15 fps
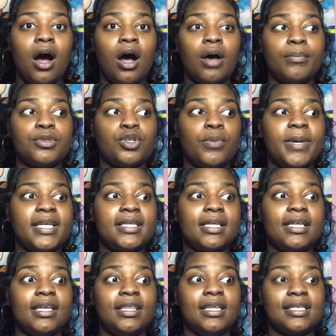So
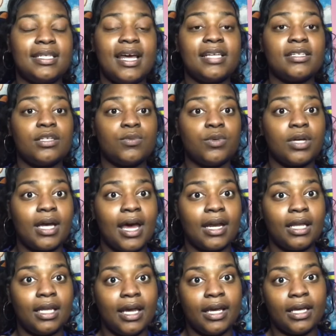basically the stats is what kind
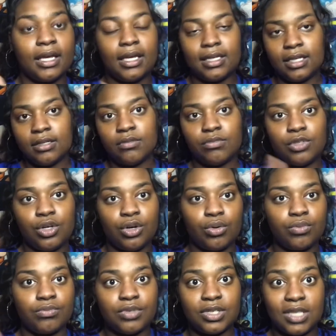of, like, you
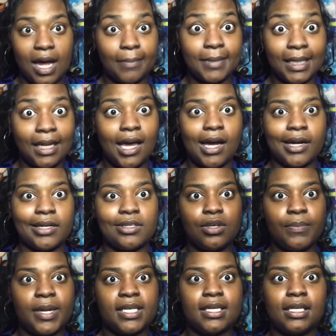know, stop the line. So
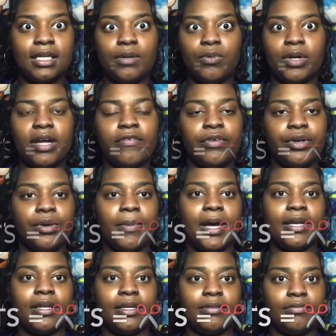basically whenever you're
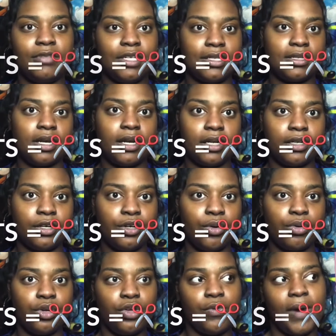about to disconnect a
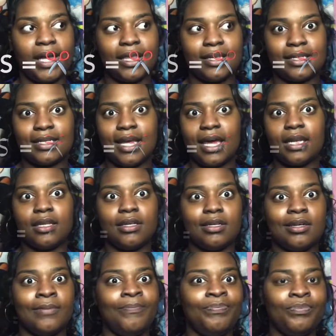donor, you will have to stat
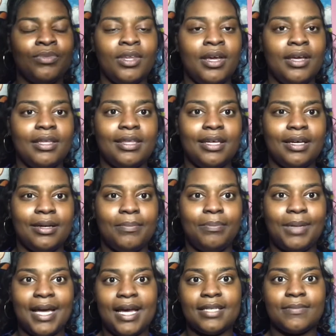the
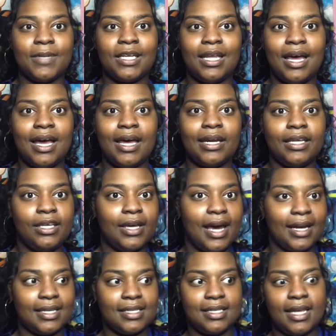plasma line, and you got
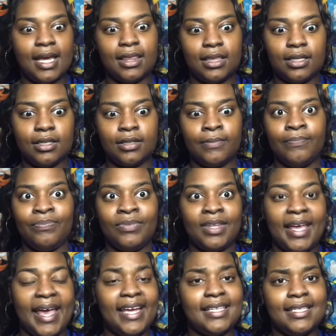to stat the
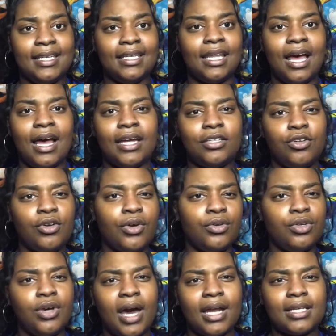AC line. You know,
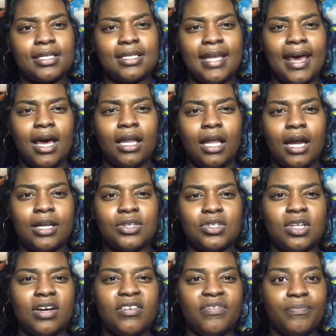you got to stat a lot of
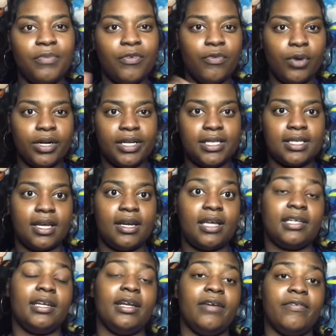stuff before
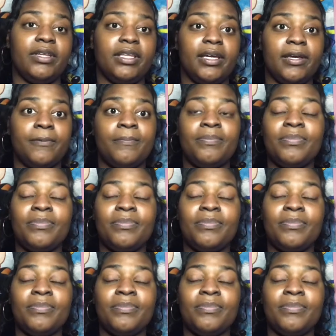disconnecting everything.